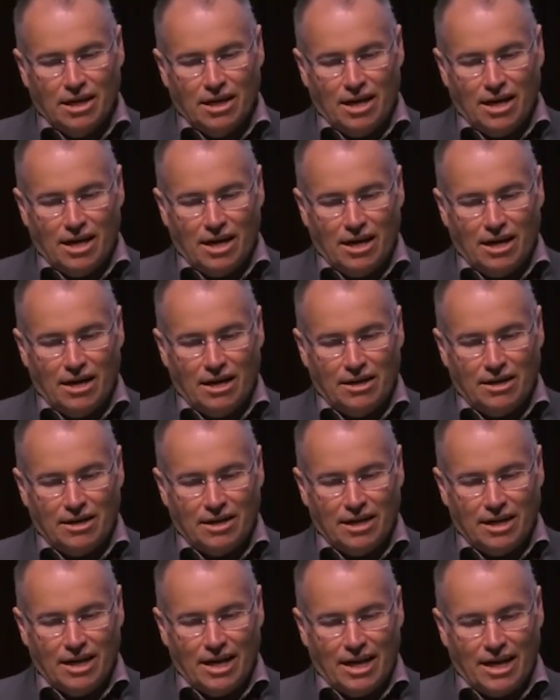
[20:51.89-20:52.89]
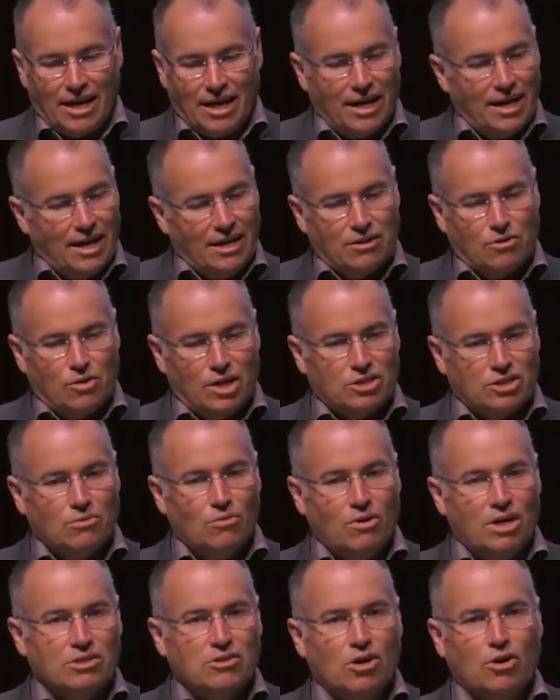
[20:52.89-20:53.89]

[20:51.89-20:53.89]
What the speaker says: The question was,